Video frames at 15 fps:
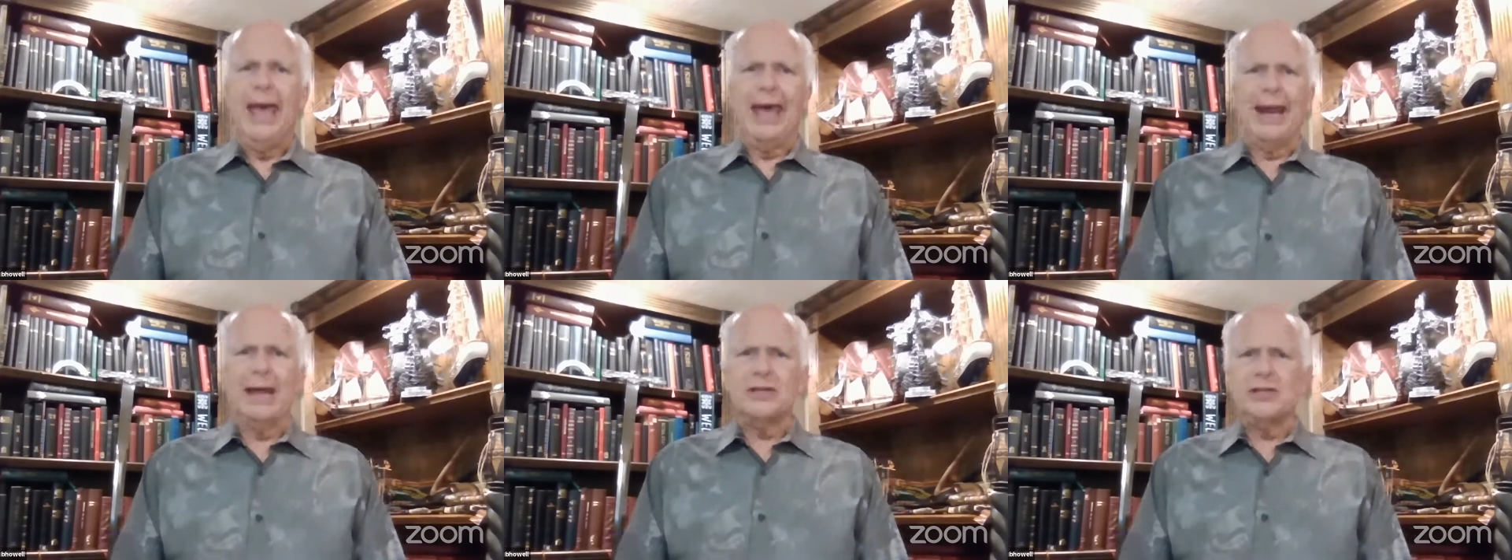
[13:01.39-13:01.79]

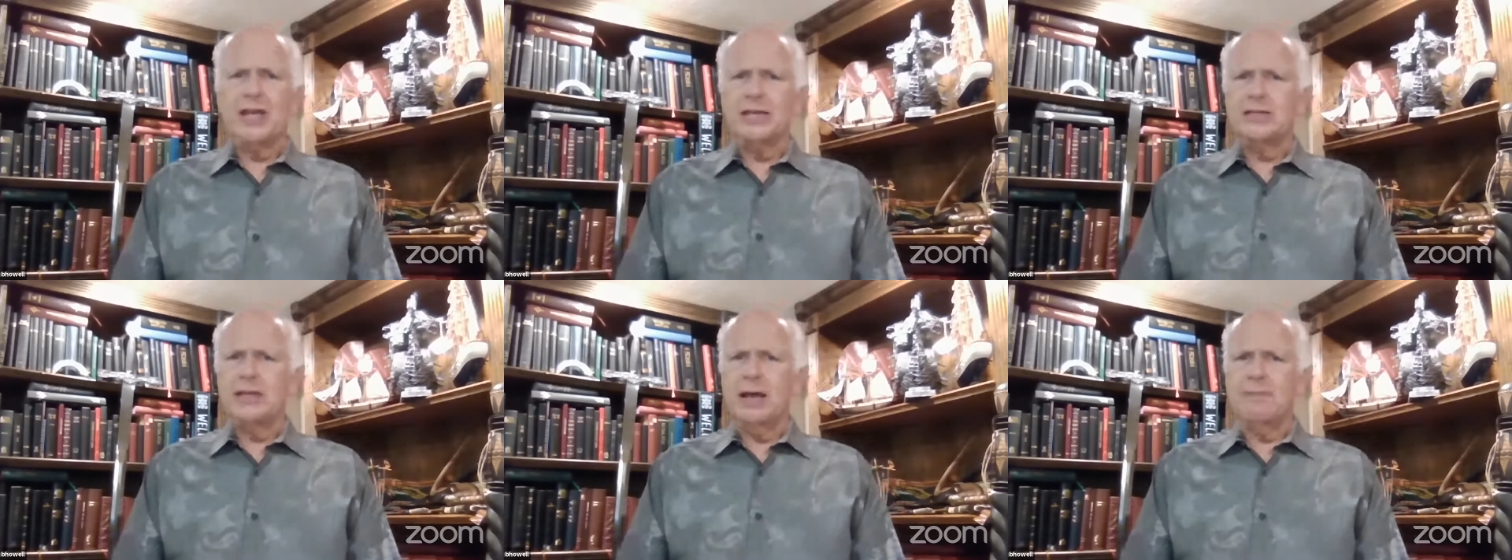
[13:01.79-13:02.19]
And as
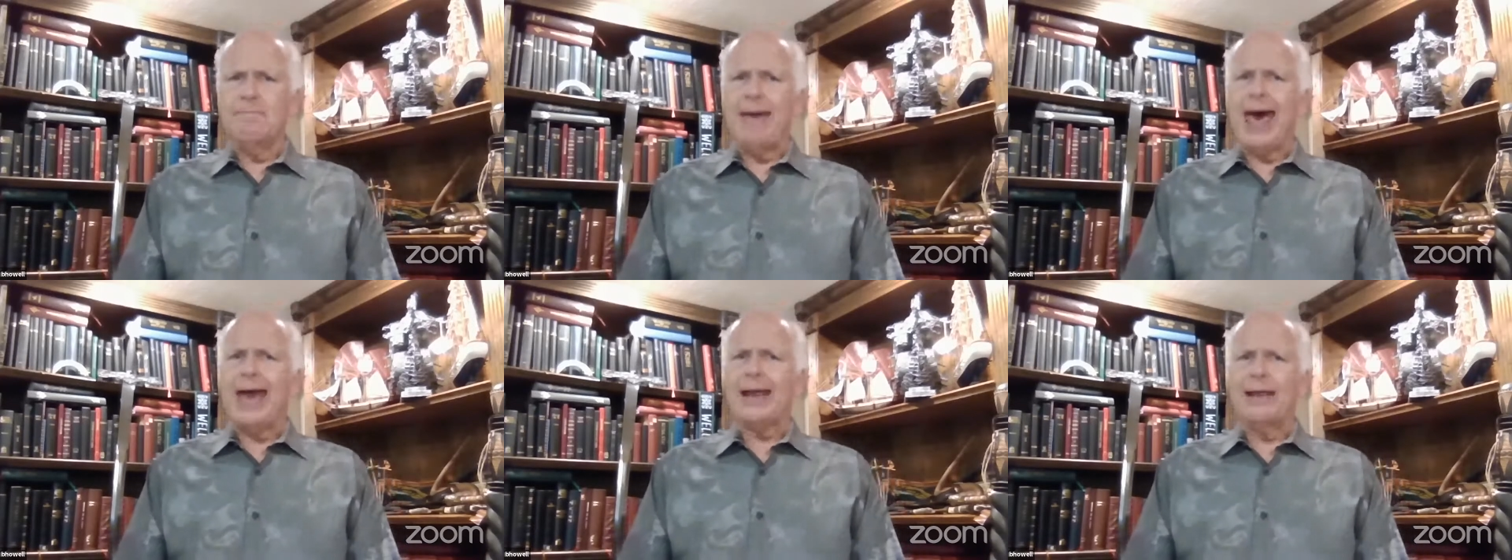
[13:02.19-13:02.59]
I
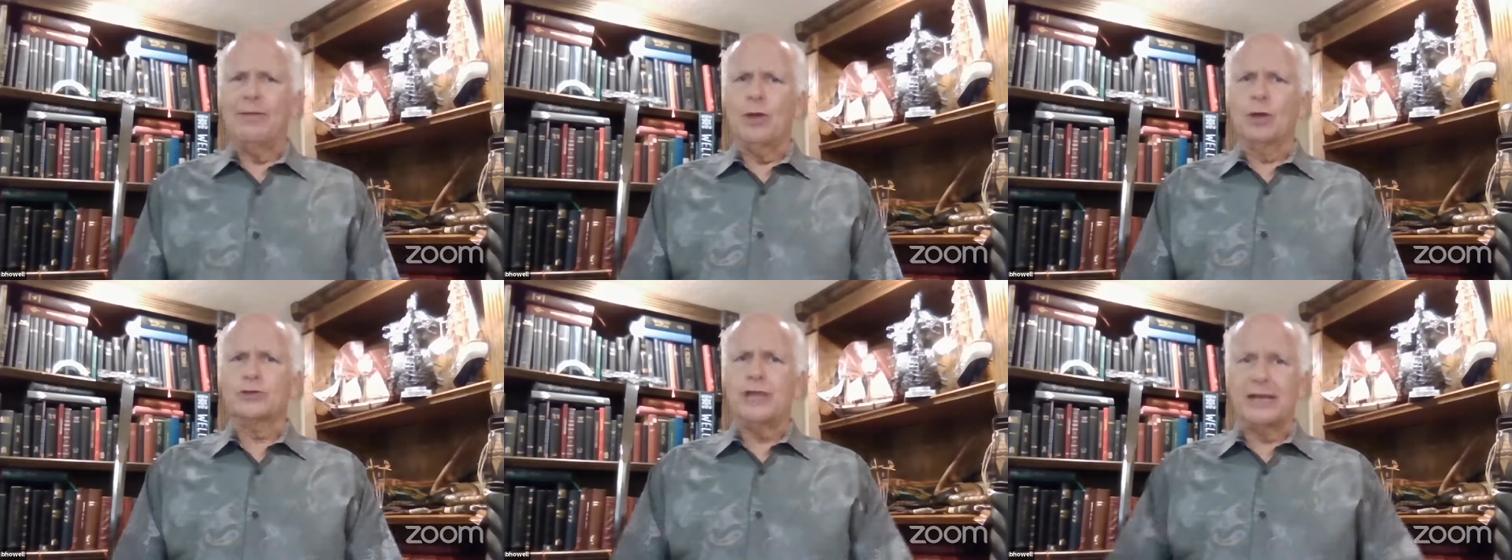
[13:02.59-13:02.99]
said, back
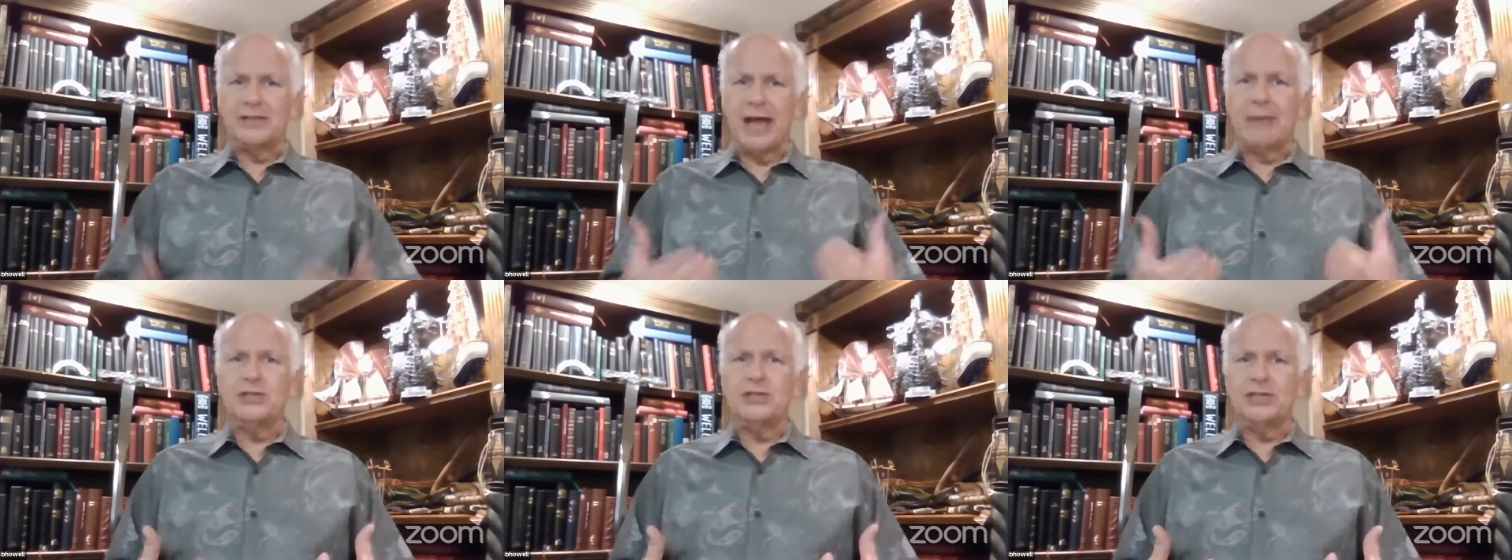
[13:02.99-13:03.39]
in those days, I'm